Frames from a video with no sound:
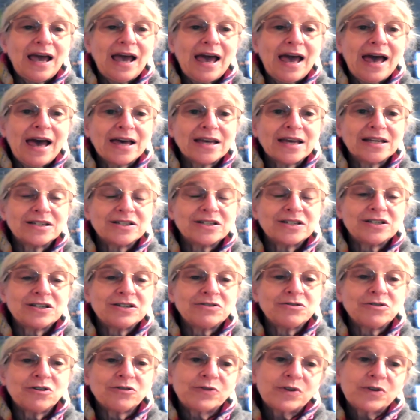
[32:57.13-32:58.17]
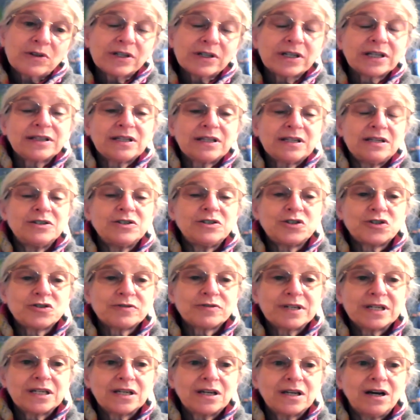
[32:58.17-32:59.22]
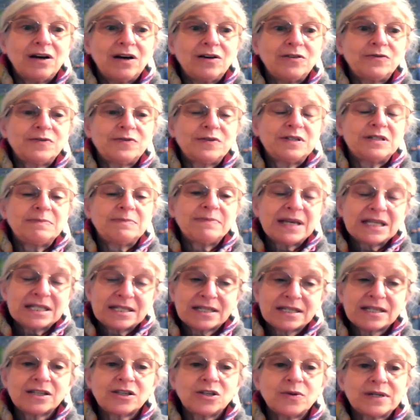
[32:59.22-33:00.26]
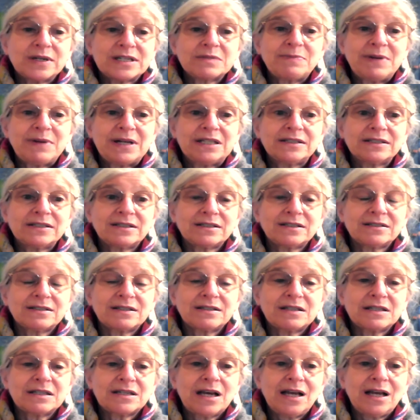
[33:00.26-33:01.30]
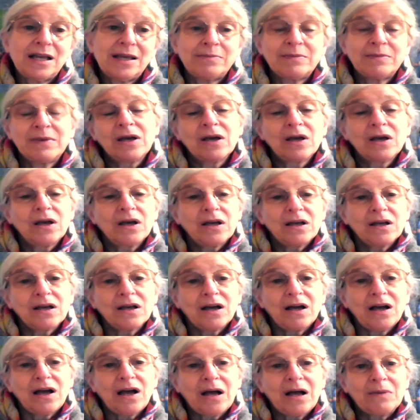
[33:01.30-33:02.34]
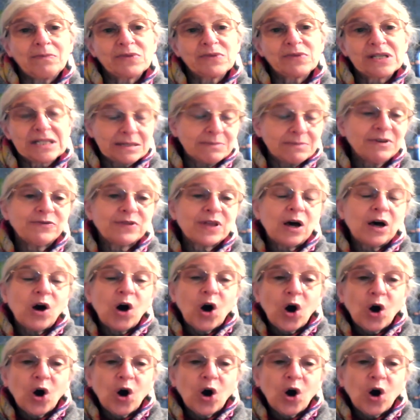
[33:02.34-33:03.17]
and, you know, if you look at the history of domestic U S politics at the time, um, some of the